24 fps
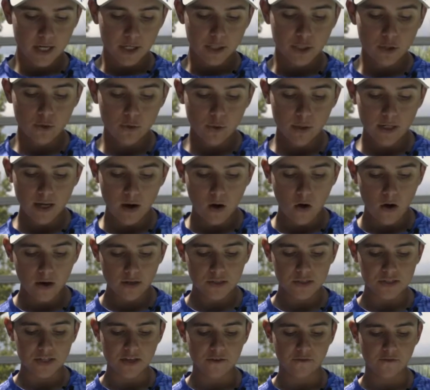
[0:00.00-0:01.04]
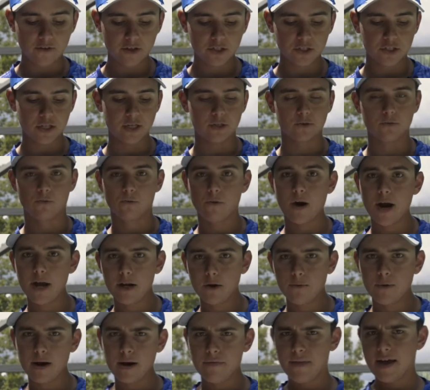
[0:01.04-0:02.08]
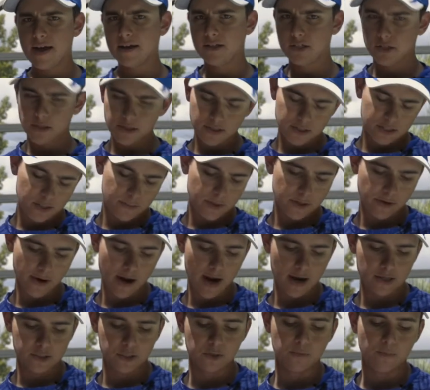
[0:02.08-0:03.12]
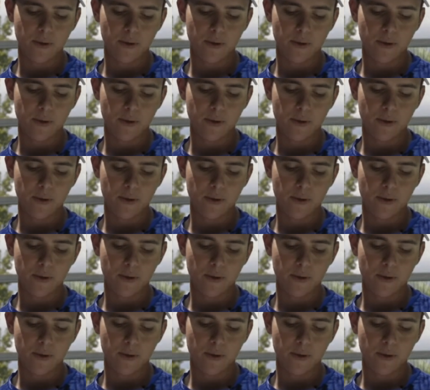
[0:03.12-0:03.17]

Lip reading: you could honestly fish these right around the edge of Kissimmee grass.